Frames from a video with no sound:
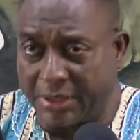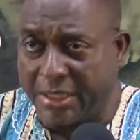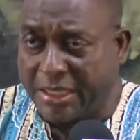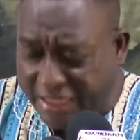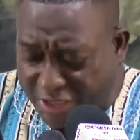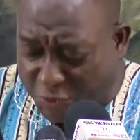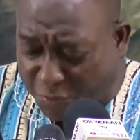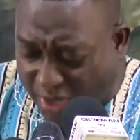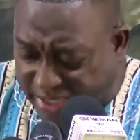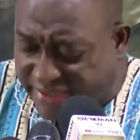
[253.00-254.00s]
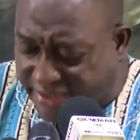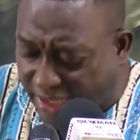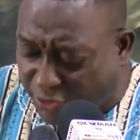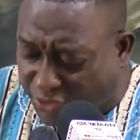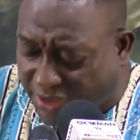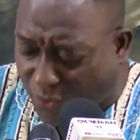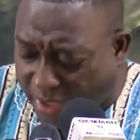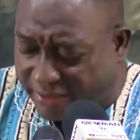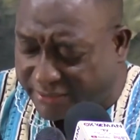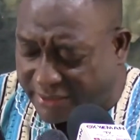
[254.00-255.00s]
He is pointing out to the
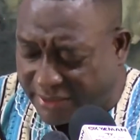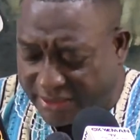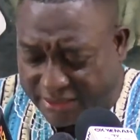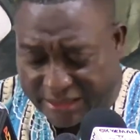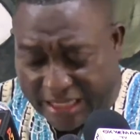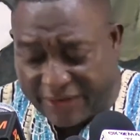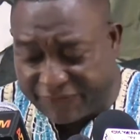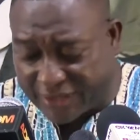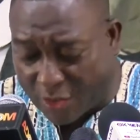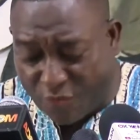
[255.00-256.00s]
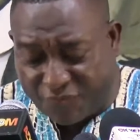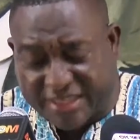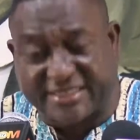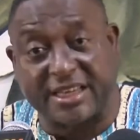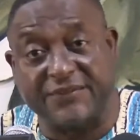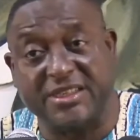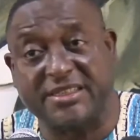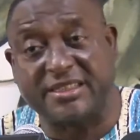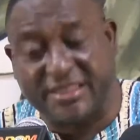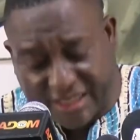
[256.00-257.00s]
world that after over
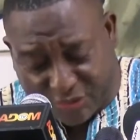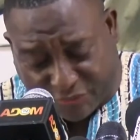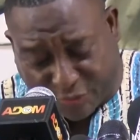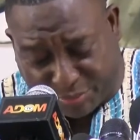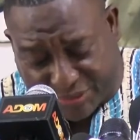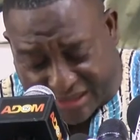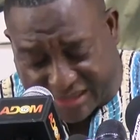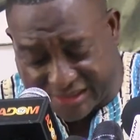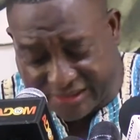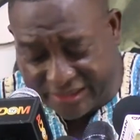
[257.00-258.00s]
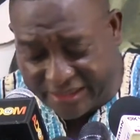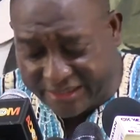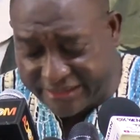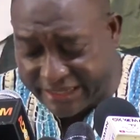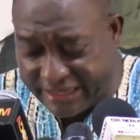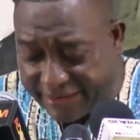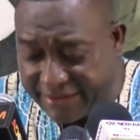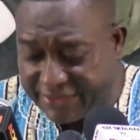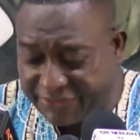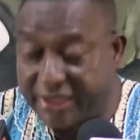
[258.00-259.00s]
70 years of operation, the
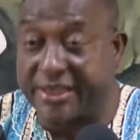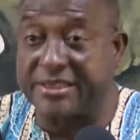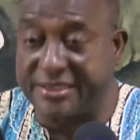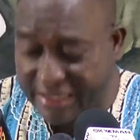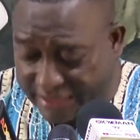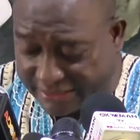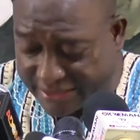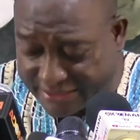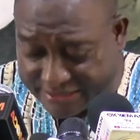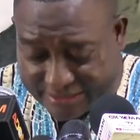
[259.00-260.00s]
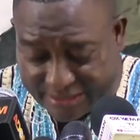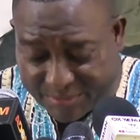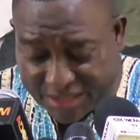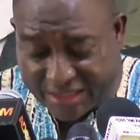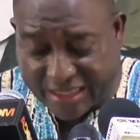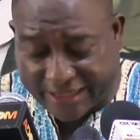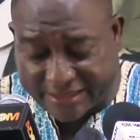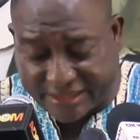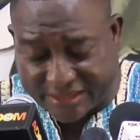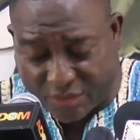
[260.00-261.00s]
current financial and decision-making
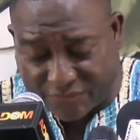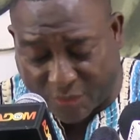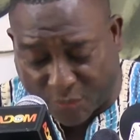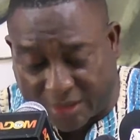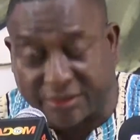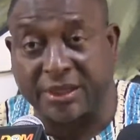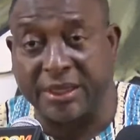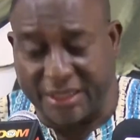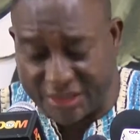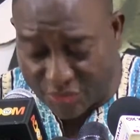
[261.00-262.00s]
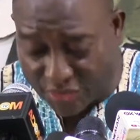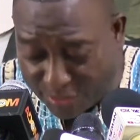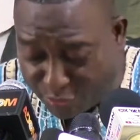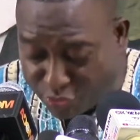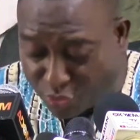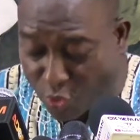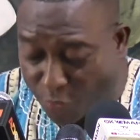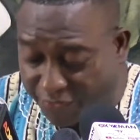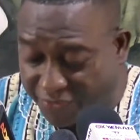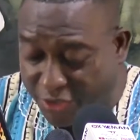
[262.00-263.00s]
architecture of the world is unable to cope
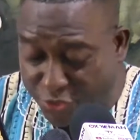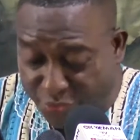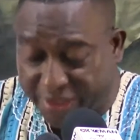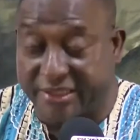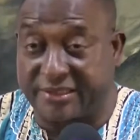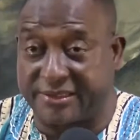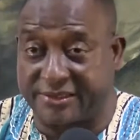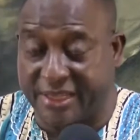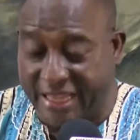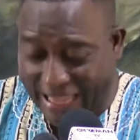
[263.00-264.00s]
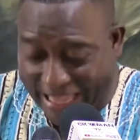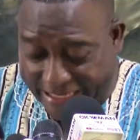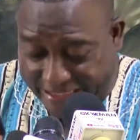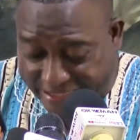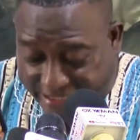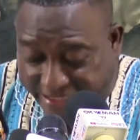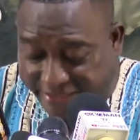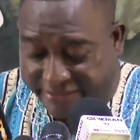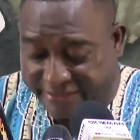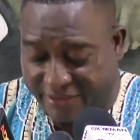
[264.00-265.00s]
with the new realities and
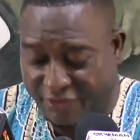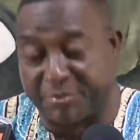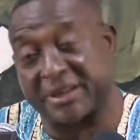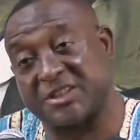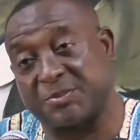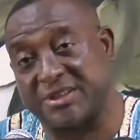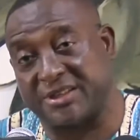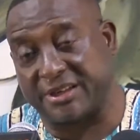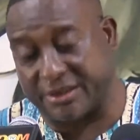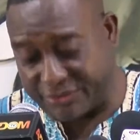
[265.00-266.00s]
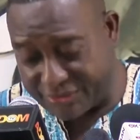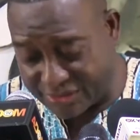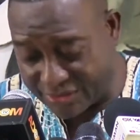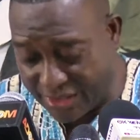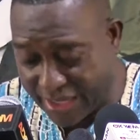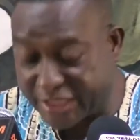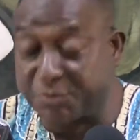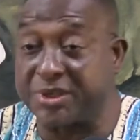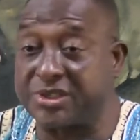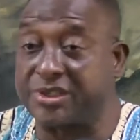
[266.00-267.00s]
needs of participating countries,
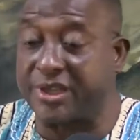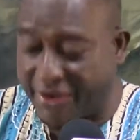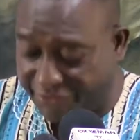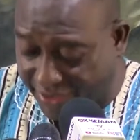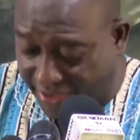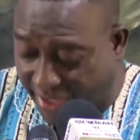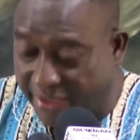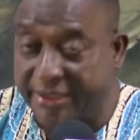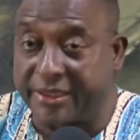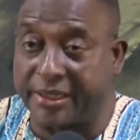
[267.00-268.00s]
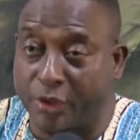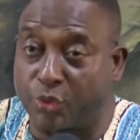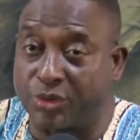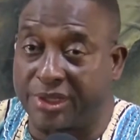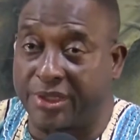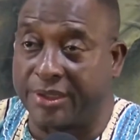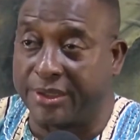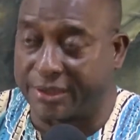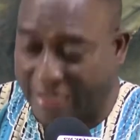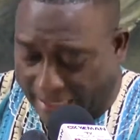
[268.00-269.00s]
especially Africa, including
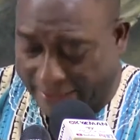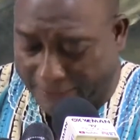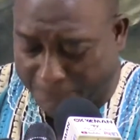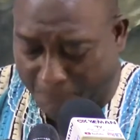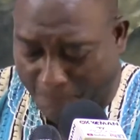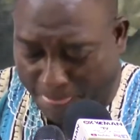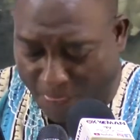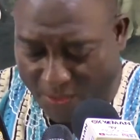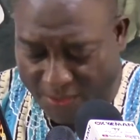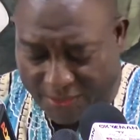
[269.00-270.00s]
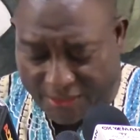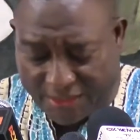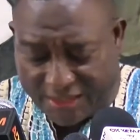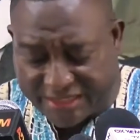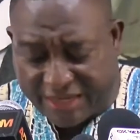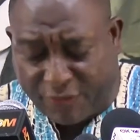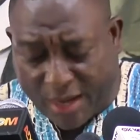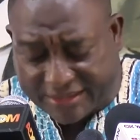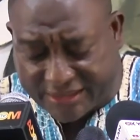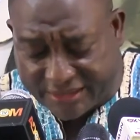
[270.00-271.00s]
Ghana. He is therefore
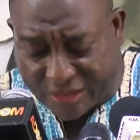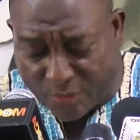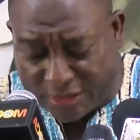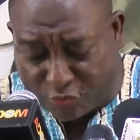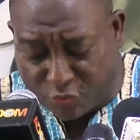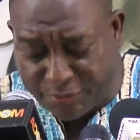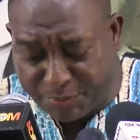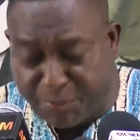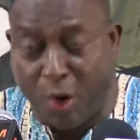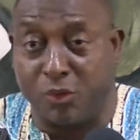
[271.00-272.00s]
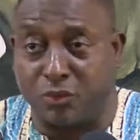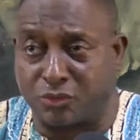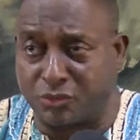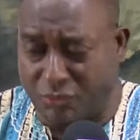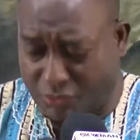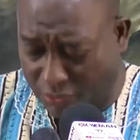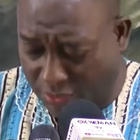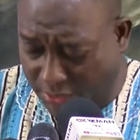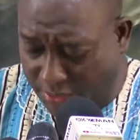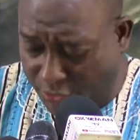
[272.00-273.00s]
asking the world to be bold,
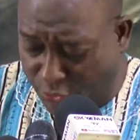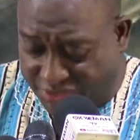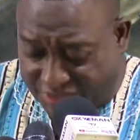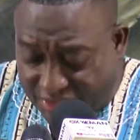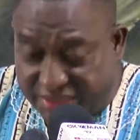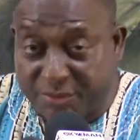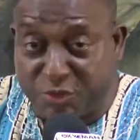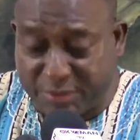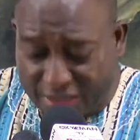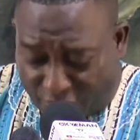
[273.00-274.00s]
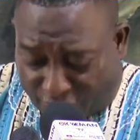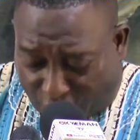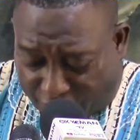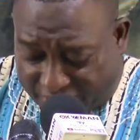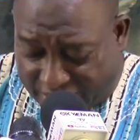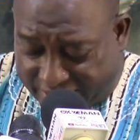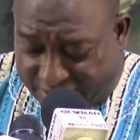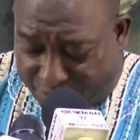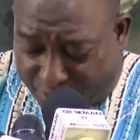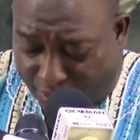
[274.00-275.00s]
to seize the movement of
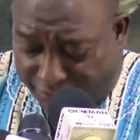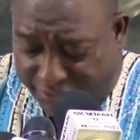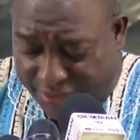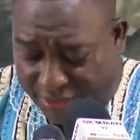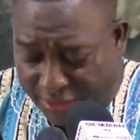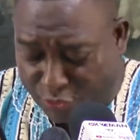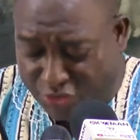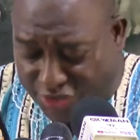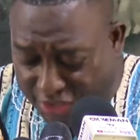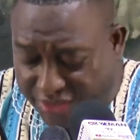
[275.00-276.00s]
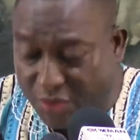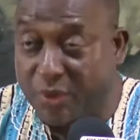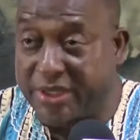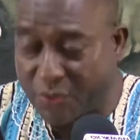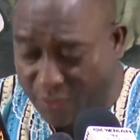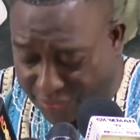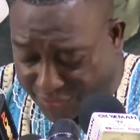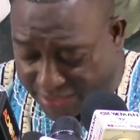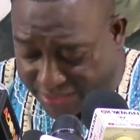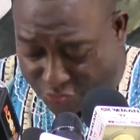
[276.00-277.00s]
COVID-19 recovery to change the way the world
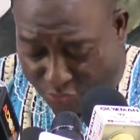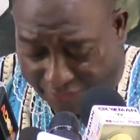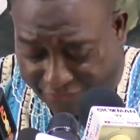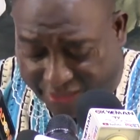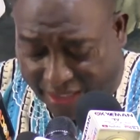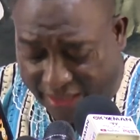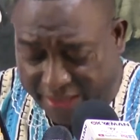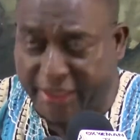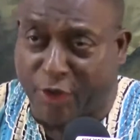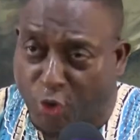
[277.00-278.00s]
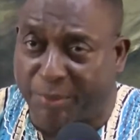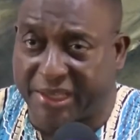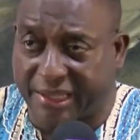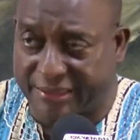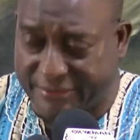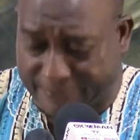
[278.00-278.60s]
relates to Africa economically.